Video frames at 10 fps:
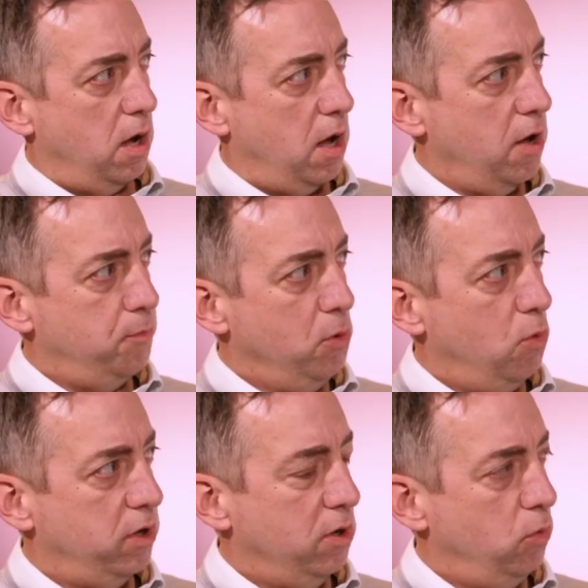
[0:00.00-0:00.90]
I've been
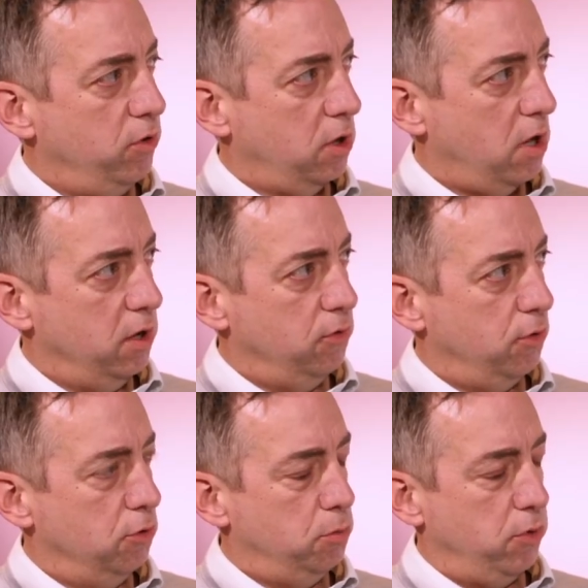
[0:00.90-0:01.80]
working with a client
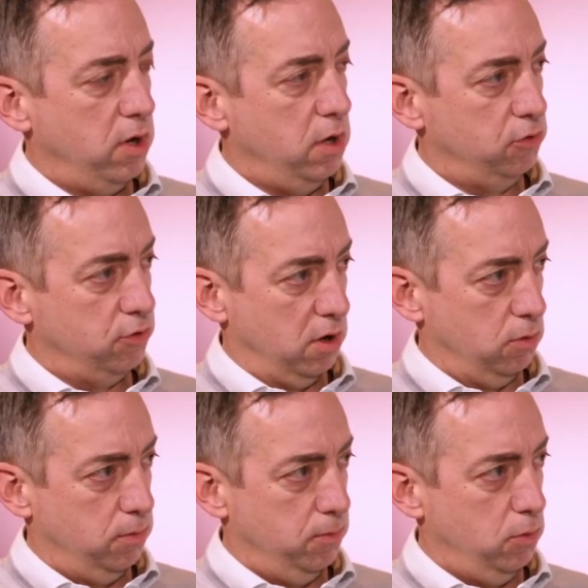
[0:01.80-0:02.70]
for a number of years now,